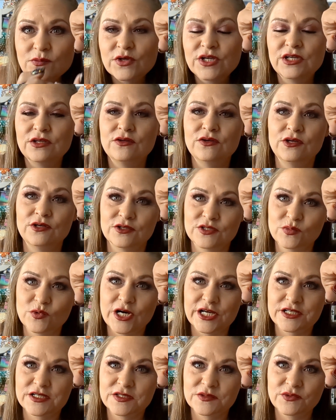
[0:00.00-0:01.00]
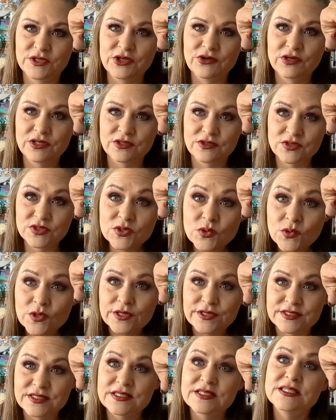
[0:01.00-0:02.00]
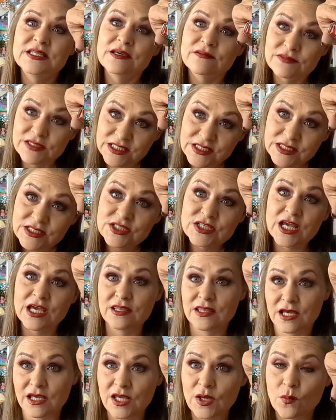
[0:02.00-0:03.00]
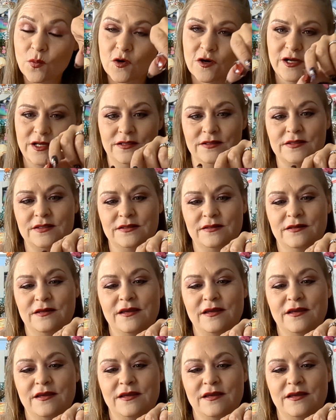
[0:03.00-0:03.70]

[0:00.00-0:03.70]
where you do your swatches when you're in the stores to see if this is the shade that you want.